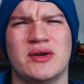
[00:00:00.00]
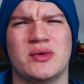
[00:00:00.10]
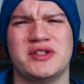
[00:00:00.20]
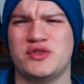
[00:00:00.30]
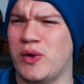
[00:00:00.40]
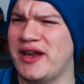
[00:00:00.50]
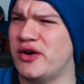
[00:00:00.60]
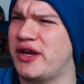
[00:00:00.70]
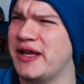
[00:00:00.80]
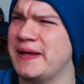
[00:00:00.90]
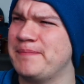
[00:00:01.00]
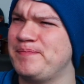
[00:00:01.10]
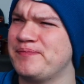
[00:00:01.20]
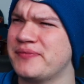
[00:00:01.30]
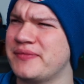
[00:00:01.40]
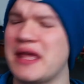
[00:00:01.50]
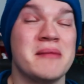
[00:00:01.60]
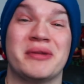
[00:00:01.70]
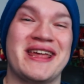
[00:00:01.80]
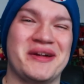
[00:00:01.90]
which is weird.
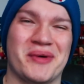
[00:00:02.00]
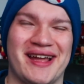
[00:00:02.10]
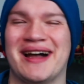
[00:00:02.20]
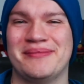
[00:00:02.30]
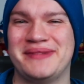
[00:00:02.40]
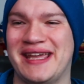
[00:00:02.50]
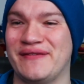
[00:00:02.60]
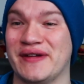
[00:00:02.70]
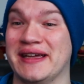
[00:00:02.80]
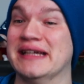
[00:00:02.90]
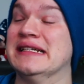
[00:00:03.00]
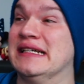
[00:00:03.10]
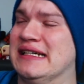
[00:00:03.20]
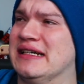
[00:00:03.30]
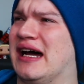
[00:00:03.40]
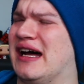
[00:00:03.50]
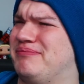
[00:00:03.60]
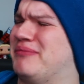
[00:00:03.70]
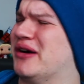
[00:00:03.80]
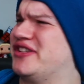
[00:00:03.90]
But anyway, I'm giving
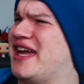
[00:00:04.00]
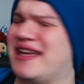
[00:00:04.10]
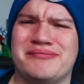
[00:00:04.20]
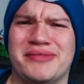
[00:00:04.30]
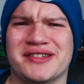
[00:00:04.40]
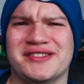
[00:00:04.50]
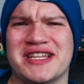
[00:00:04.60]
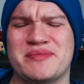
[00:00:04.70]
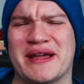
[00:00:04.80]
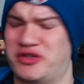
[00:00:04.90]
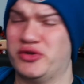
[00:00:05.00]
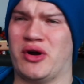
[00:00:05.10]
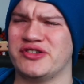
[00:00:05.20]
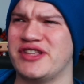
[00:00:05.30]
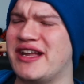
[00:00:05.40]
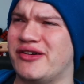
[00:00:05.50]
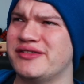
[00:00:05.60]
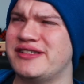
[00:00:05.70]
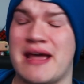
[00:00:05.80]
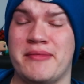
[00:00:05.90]
Marseille, because they spend 2 hours there
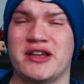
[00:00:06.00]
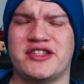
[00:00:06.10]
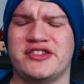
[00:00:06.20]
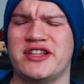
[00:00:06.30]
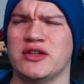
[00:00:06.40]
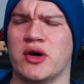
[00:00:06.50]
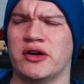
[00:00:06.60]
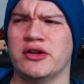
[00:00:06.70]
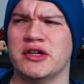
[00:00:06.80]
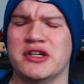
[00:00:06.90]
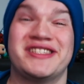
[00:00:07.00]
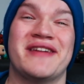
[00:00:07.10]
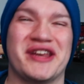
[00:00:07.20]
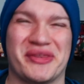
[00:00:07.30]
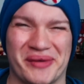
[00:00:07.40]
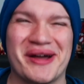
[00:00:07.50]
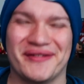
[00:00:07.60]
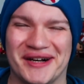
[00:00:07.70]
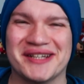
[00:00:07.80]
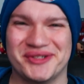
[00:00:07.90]
and 10 minutes in Stillwater, 73 out
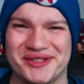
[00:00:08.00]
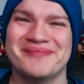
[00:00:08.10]
of 100.